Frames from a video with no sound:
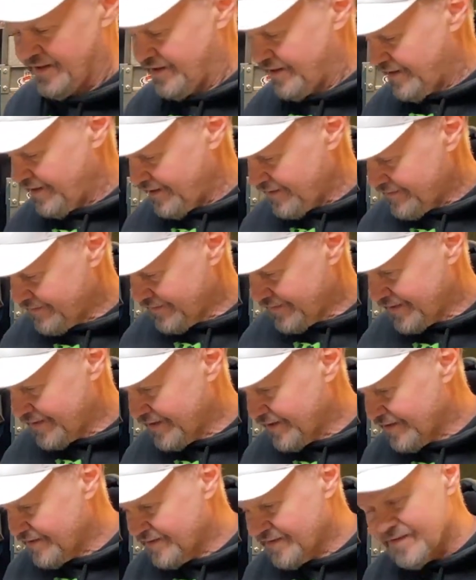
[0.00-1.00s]
It's gonna
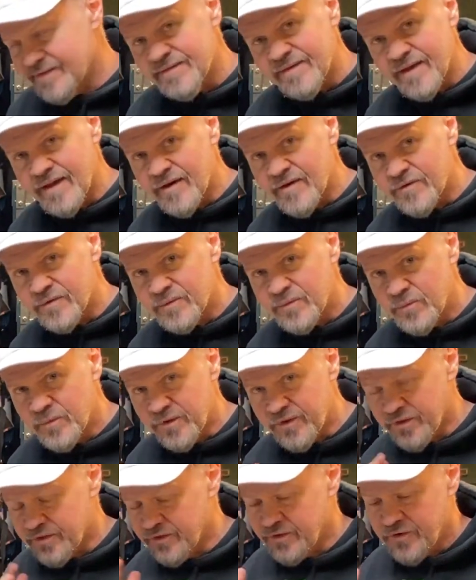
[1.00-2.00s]
get these out
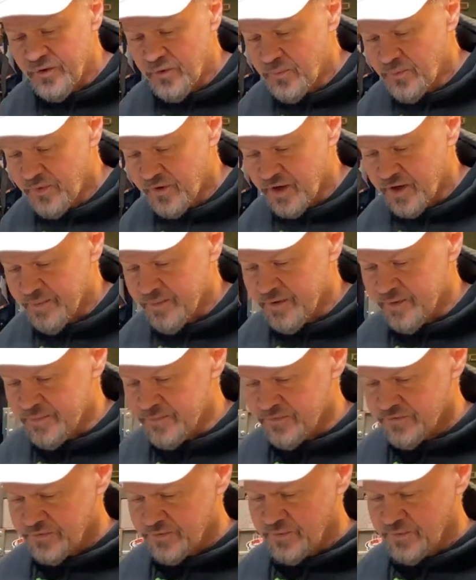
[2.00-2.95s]
with no problems